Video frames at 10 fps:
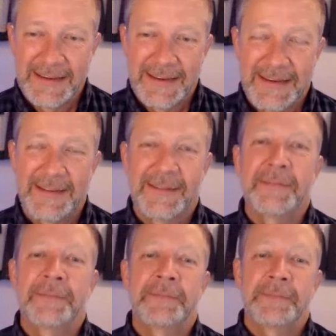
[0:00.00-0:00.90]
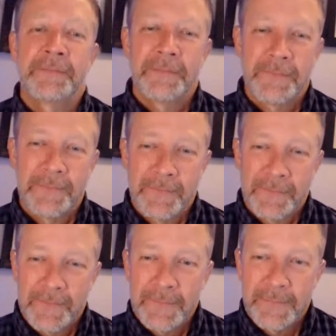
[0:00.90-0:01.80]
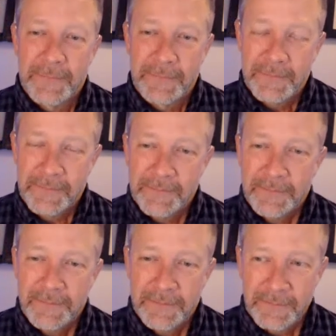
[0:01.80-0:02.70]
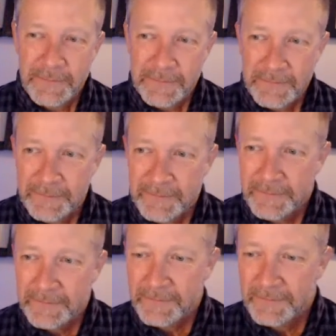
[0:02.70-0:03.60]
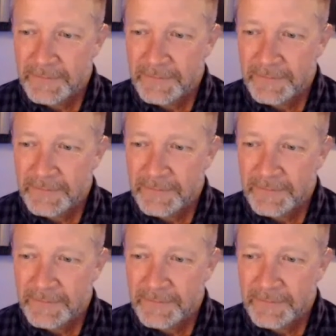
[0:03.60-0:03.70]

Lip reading: (not speaking)